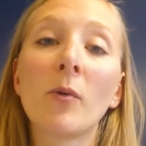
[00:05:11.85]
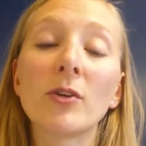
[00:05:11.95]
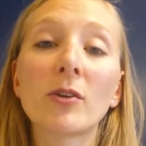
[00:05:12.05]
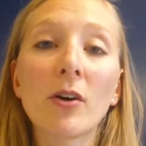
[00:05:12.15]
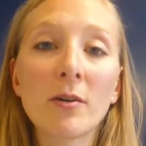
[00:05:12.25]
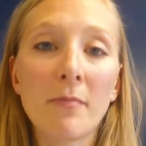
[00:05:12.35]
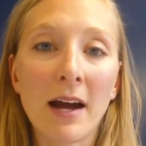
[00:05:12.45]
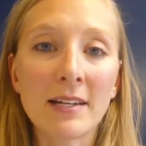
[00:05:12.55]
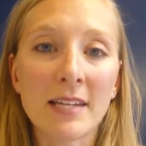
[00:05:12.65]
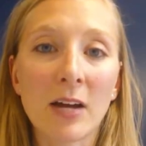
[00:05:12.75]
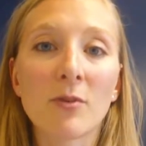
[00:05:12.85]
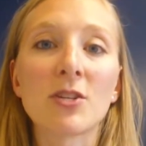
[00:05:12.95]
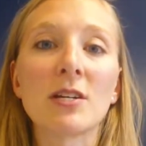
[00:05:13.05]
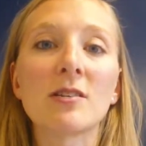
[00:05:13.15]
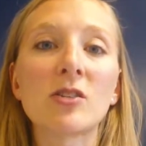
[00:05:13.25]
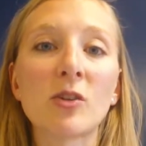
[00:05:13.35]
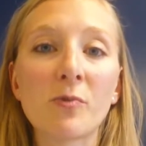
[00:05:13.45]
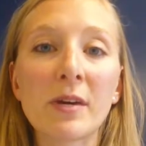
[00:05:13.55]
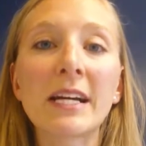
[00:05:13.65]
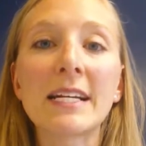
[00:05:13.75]
When you go to my site, which is
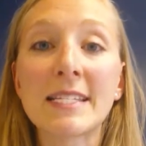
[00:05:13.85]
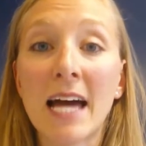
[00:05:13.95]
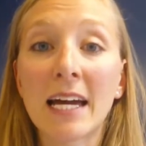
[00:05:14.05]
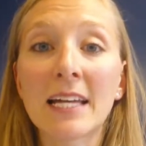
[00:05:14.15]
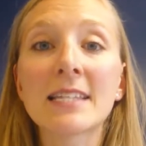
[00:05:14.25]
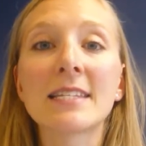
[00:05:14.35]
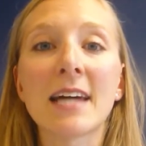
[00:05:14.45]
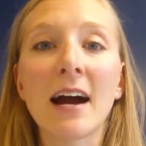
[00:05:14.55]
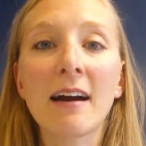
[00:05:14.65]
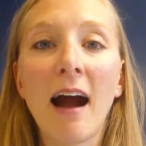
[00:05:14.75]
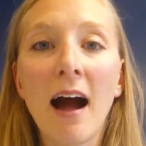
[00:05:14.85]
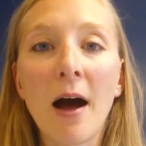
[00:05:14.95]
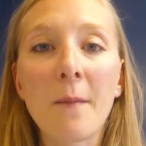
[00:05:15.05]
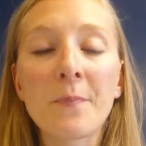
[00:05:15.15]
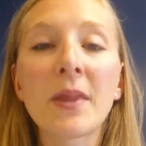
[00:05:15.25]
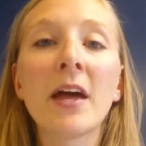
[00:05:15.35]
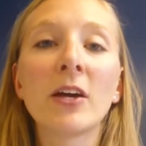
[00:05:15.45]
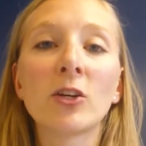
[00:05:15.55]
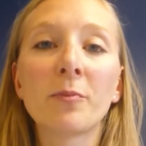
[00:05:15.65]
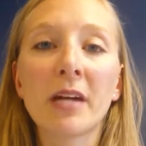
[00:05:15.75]
sarikascience.com,
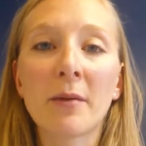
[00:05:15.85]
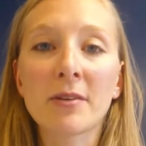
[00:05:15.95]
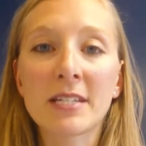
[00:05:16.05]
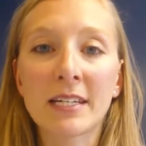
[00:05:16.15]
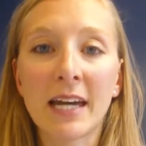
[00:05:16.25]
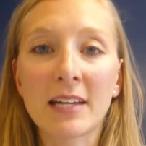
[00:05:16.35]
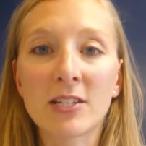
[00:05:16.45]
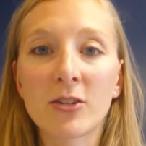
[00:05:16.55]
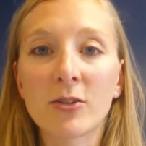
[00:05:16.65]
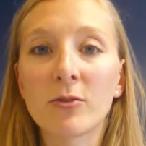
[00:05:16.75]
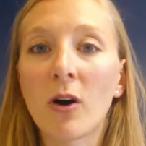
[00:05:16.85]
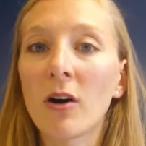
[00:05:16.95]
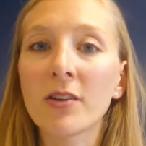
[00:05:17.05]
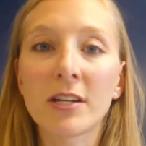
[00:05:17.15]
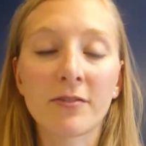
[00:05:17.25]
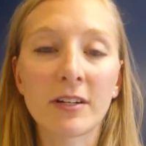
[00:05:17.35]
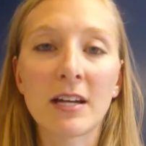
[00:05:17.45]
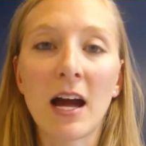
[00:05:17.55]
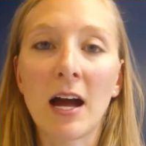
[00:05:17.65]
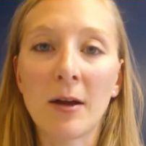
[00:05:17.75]
you'll be able to get to all the
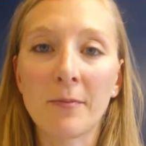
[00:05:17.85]
different